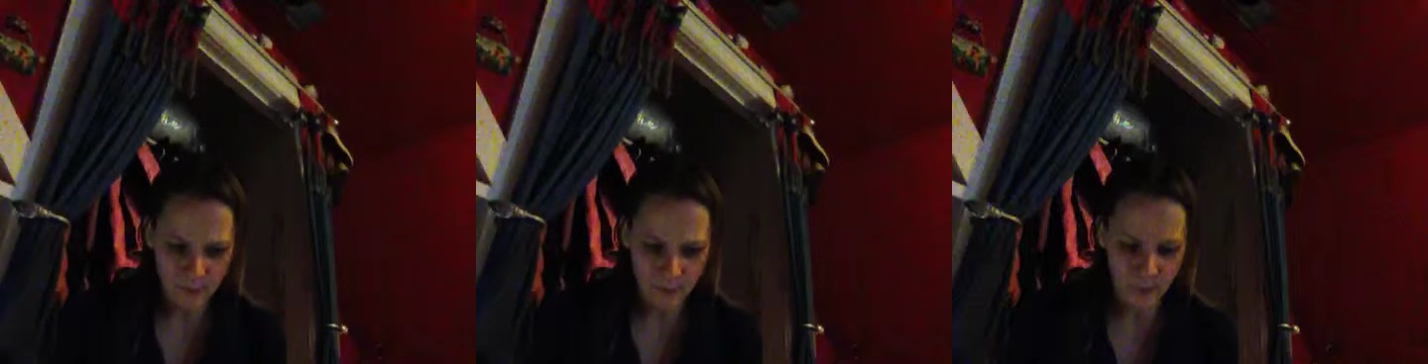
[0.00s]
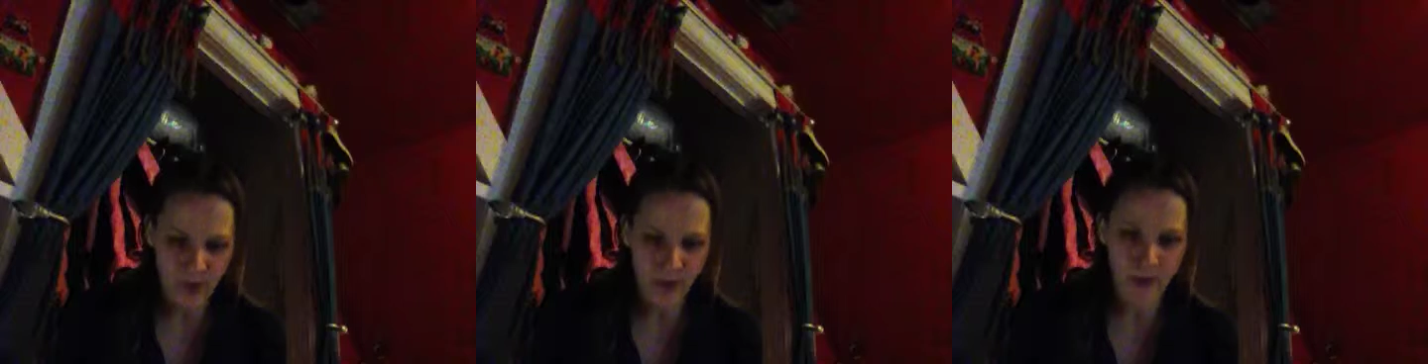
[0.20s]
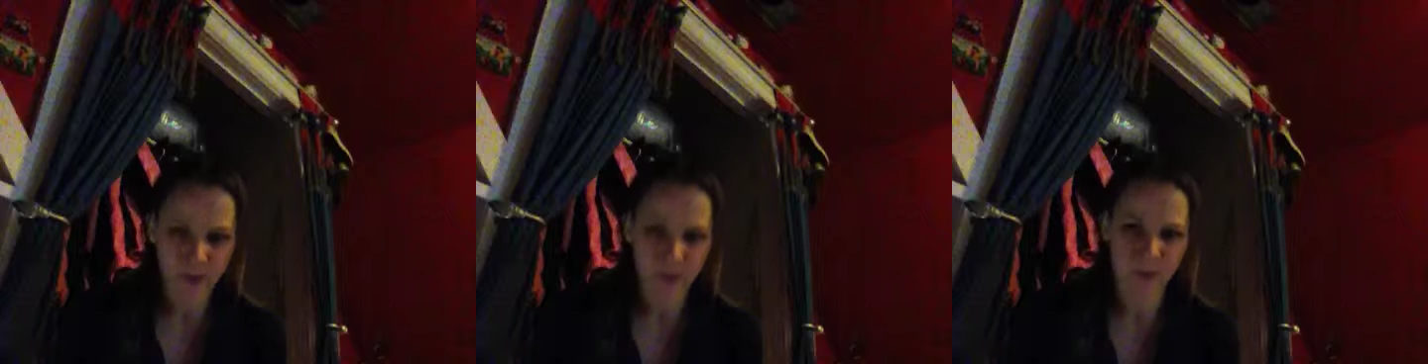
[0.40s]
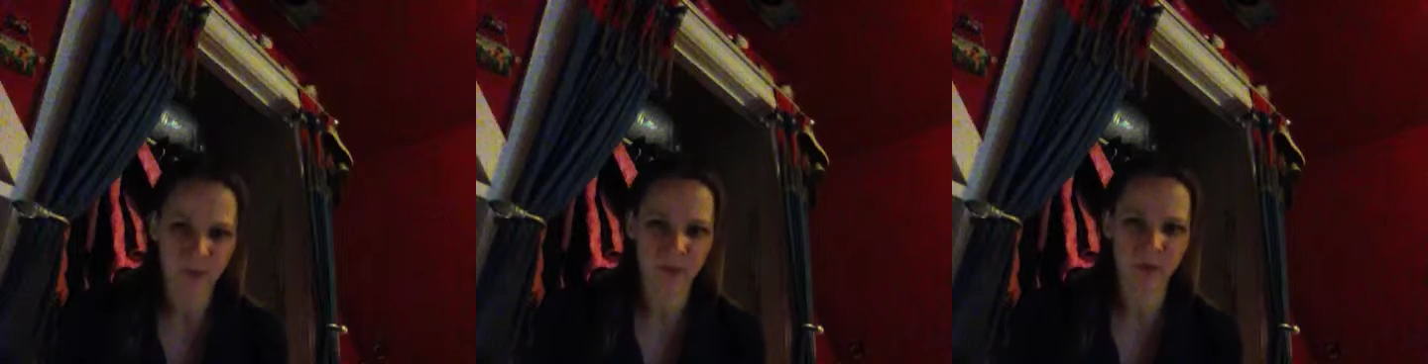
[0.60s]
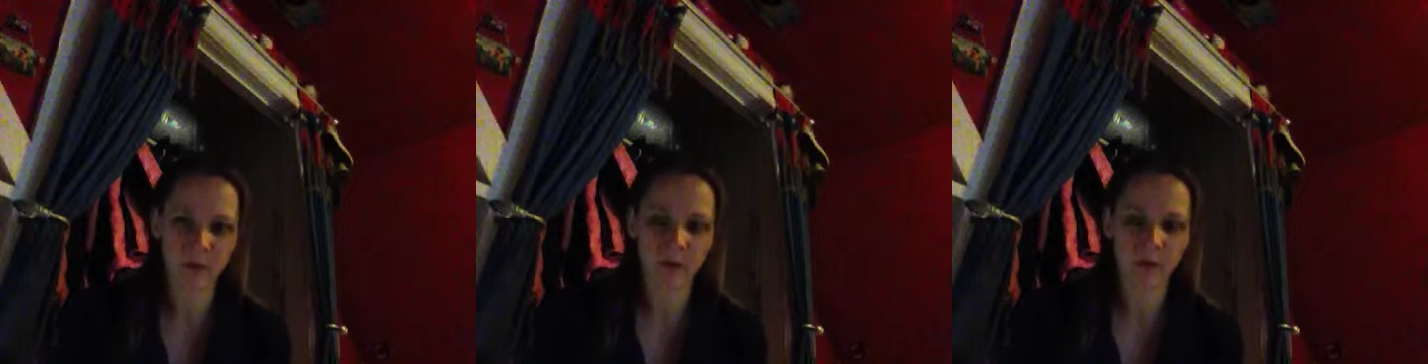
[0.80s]
about it
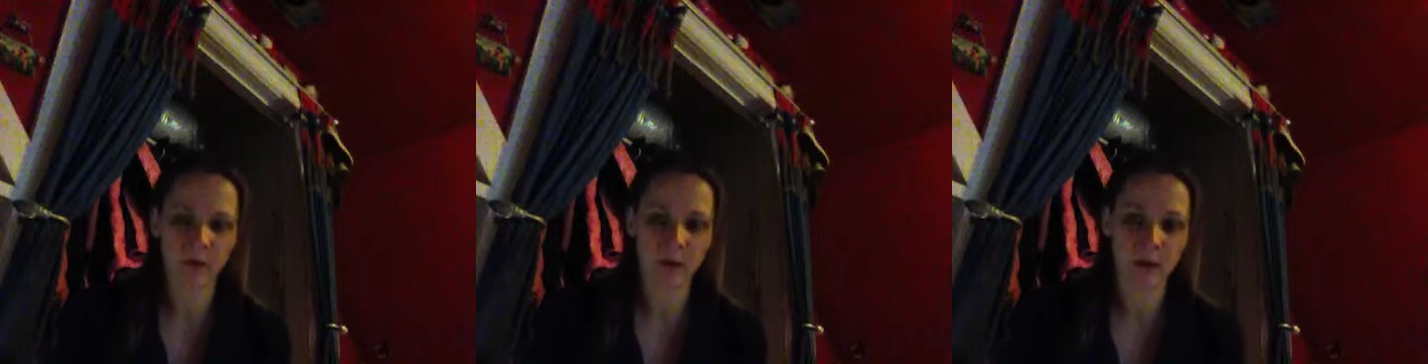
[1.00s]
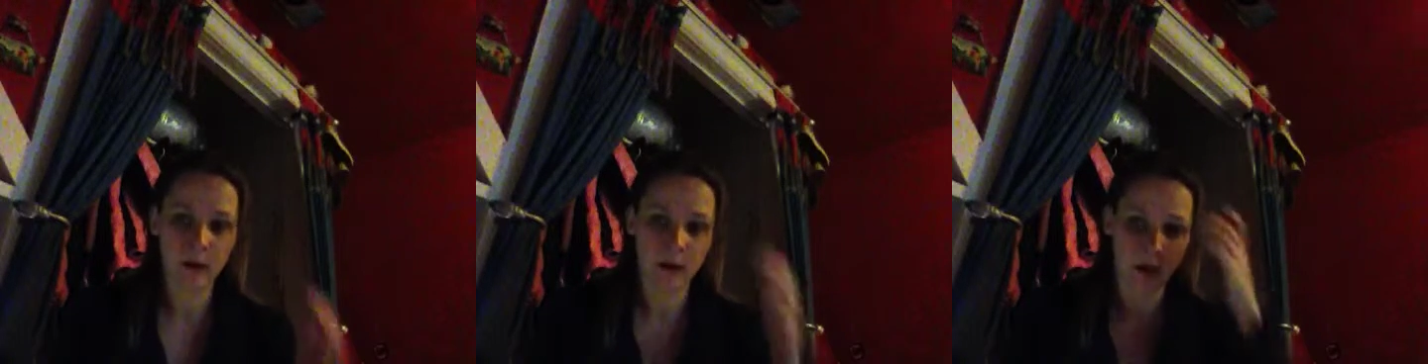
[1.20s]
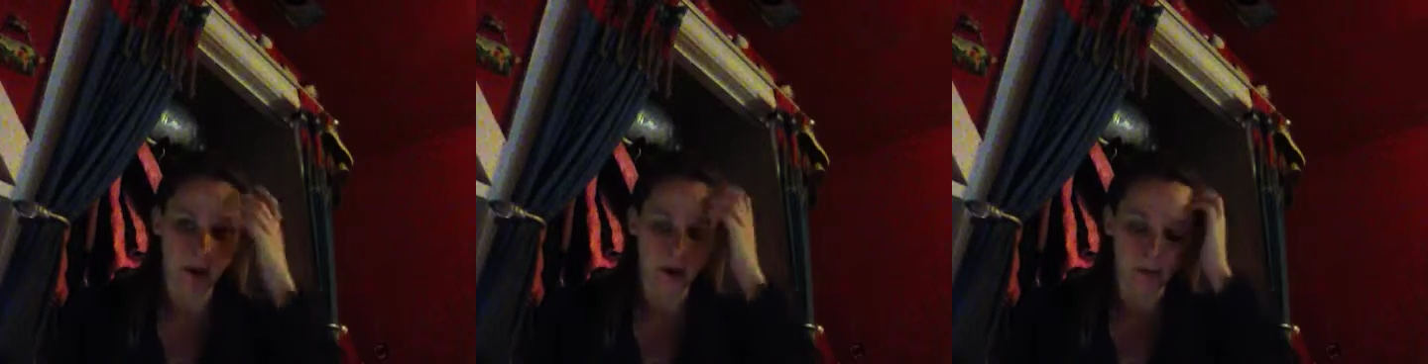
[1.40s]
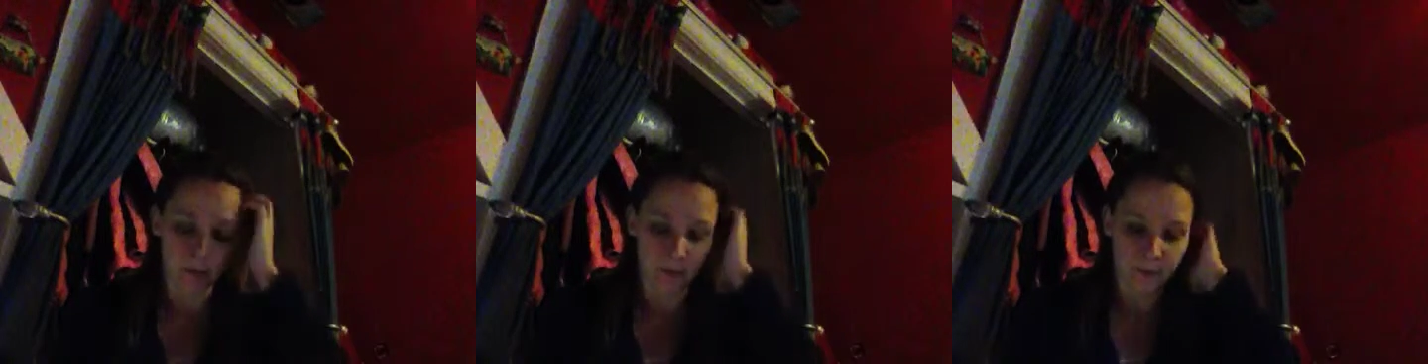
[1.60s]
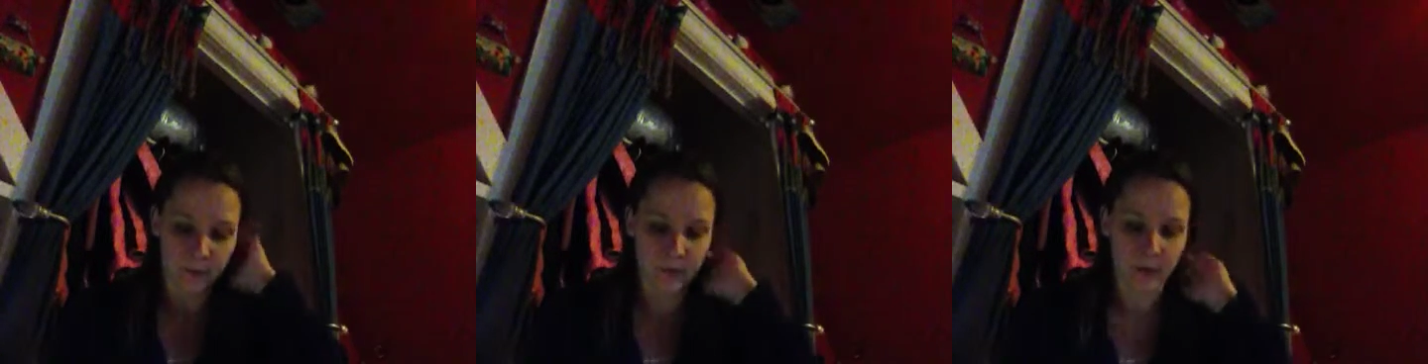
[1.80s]
before she
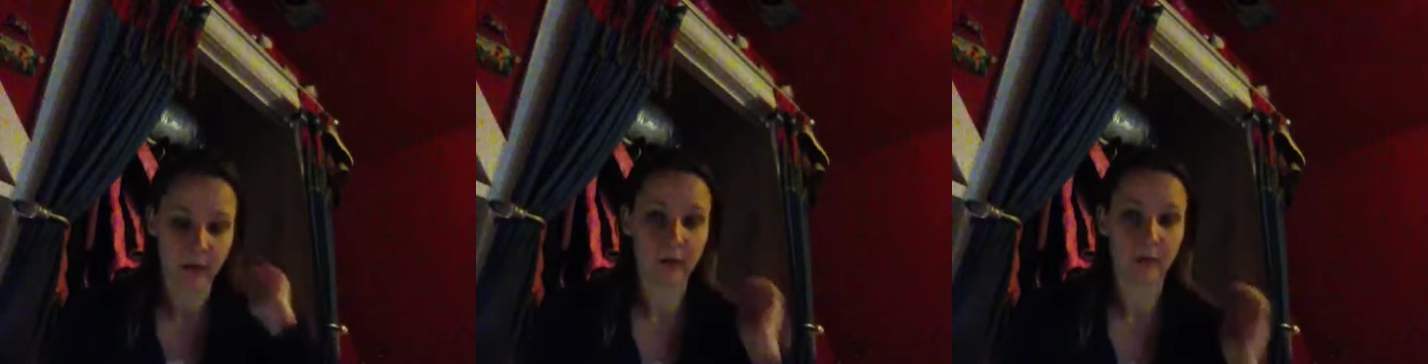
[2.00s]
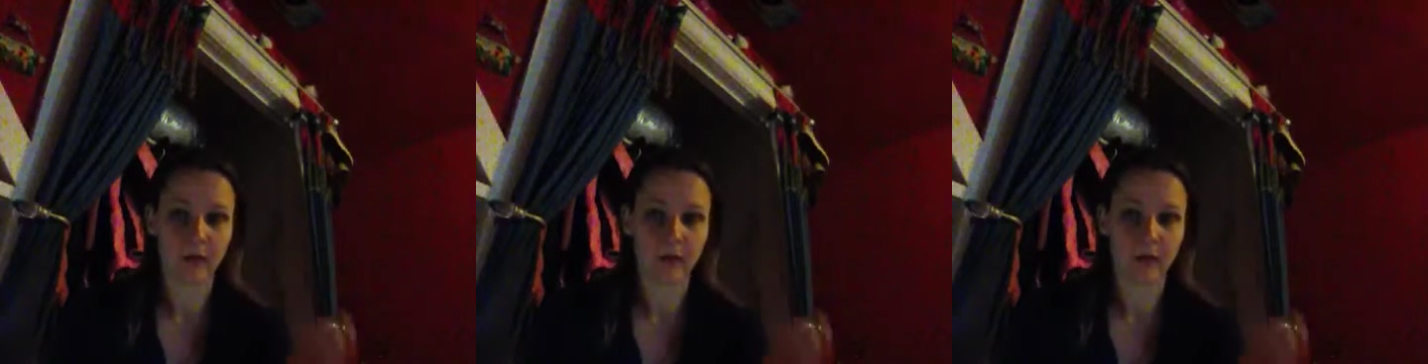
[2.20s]
um, did it.